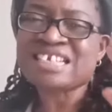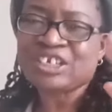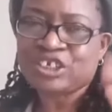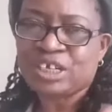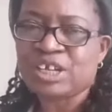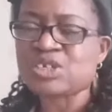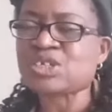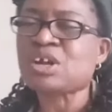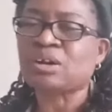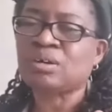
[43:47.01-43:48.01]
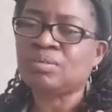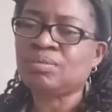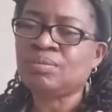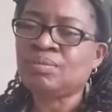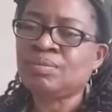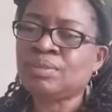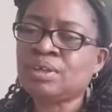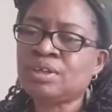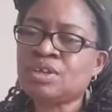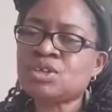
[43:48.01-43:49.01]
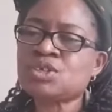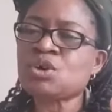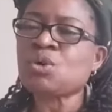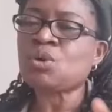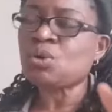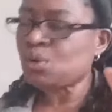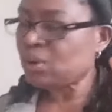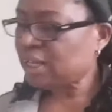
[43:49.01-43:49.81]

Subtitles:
teach his son. So